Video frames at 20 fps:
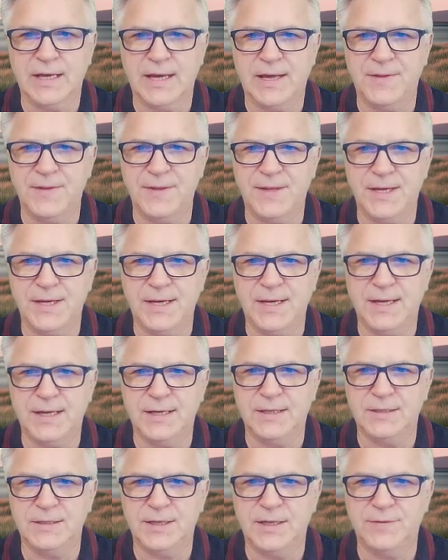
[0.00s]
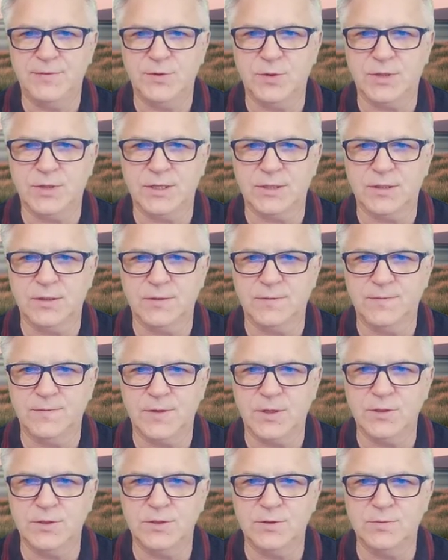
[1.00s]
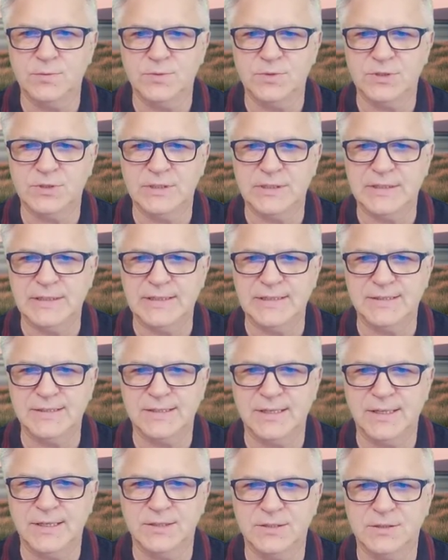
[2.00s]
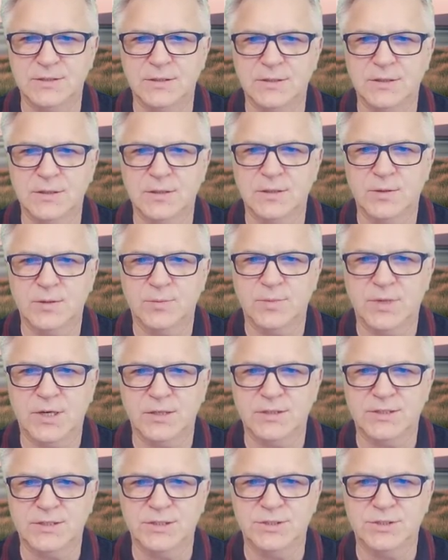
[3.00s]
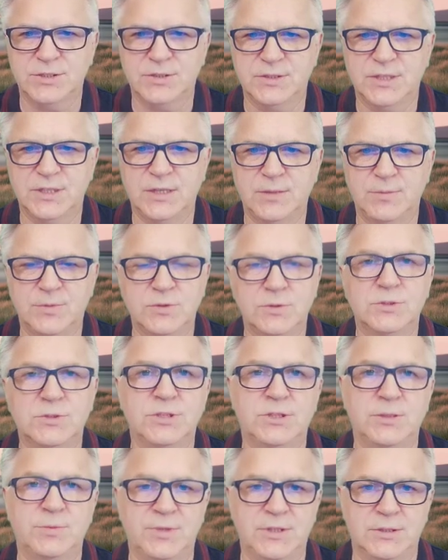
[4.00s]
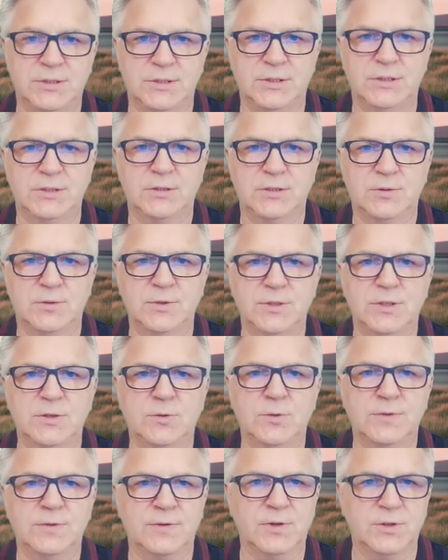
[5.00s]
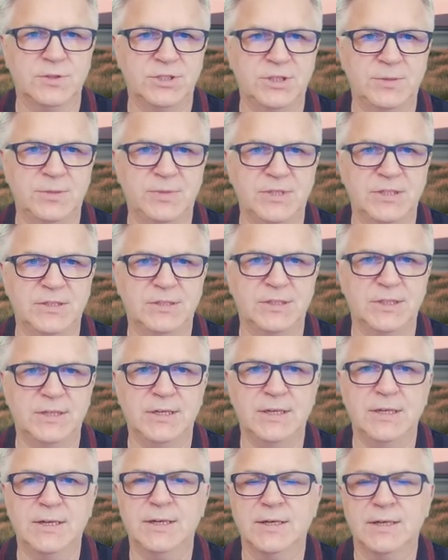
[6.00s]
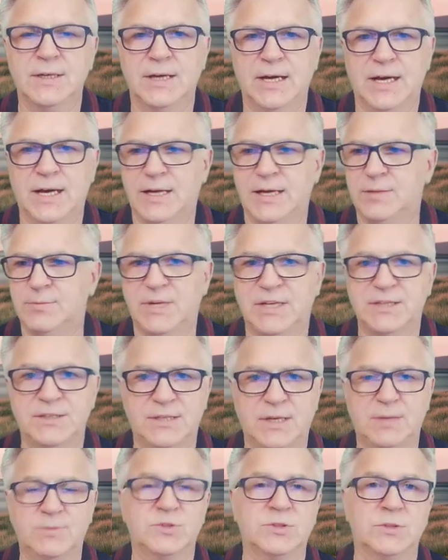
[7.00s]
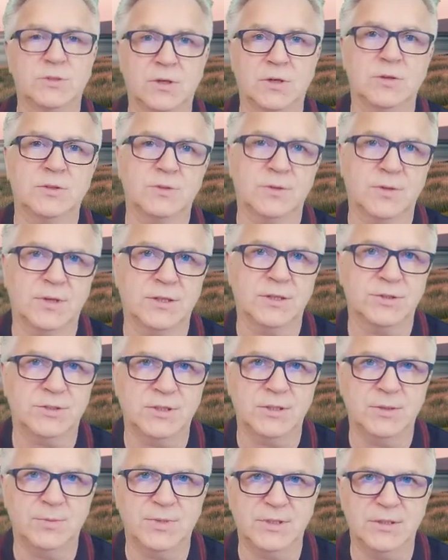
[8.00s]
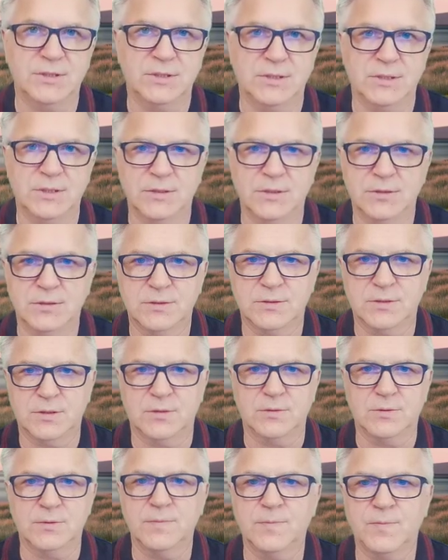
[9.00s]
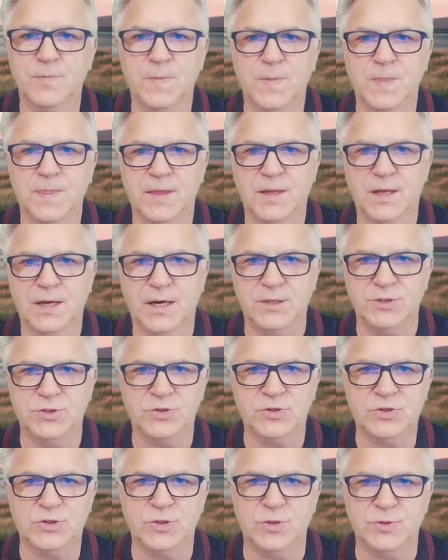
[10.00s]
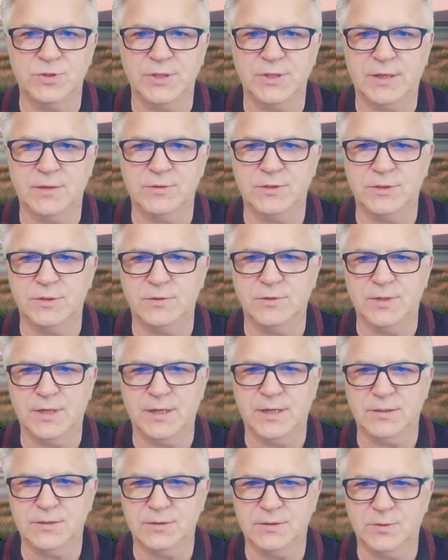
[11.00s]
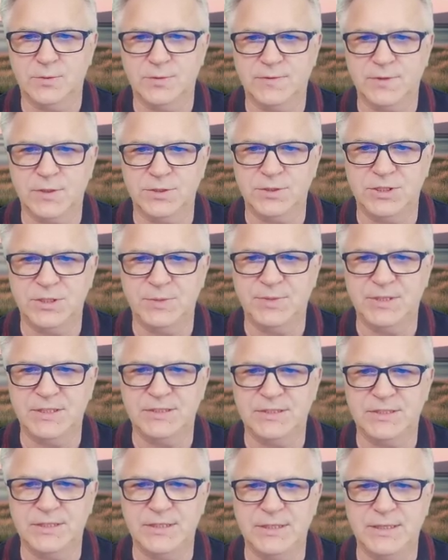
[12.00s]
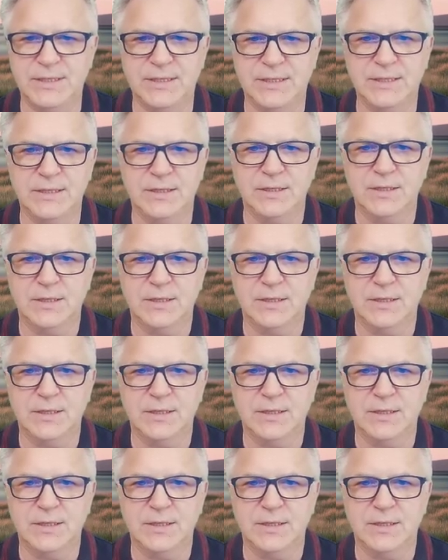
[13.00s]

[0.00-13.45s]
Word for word: and there if you click on volumes it says partition table GPT so we know we've got GPT and my Samsung also has GPT so I just showed you how to do that. So we've got GPT